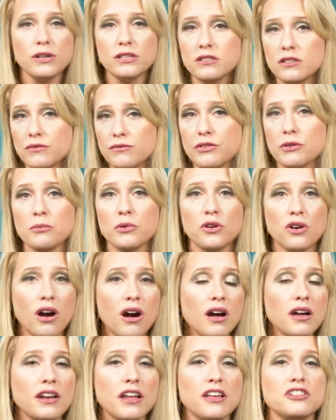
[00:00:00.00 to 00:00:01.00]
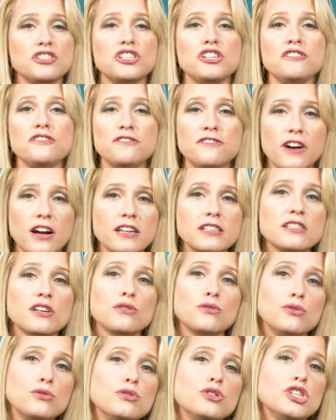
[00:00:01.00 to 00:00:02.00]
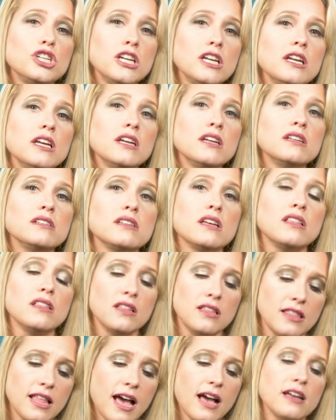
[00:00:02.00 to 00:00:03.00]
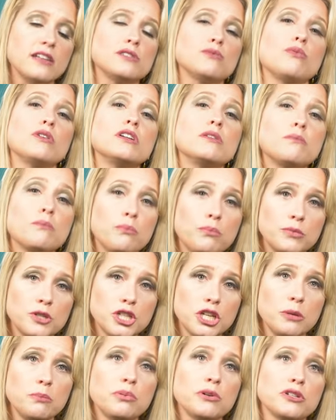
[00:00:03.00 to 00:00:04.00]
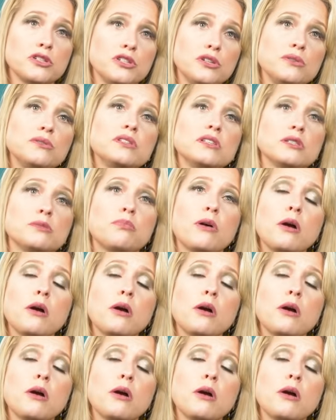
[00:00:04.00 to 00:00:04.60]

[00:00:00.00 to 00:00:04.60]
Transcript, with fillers: wisdom from God and she finds out who she is, and then that is what she produces.